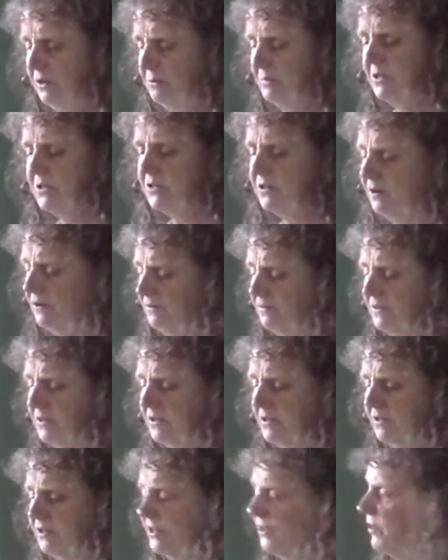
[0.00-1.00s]
humans
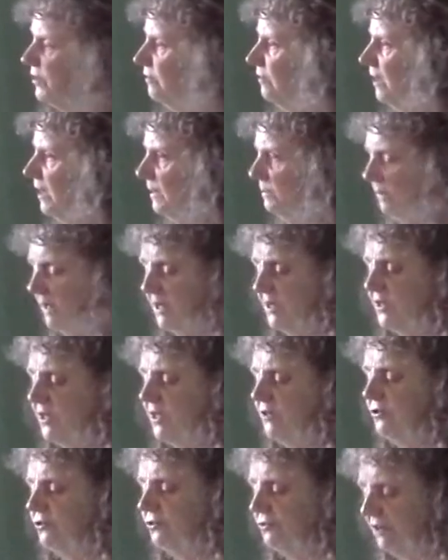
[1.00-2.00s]
often describe as
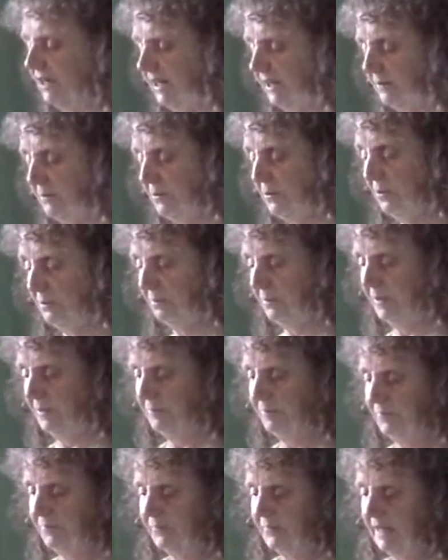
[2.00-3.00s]
a drink
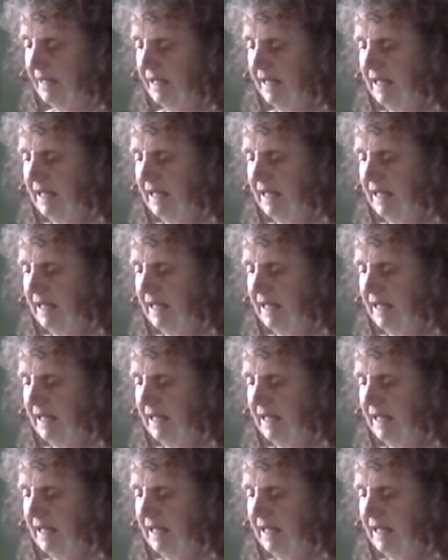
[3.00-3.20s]
problem.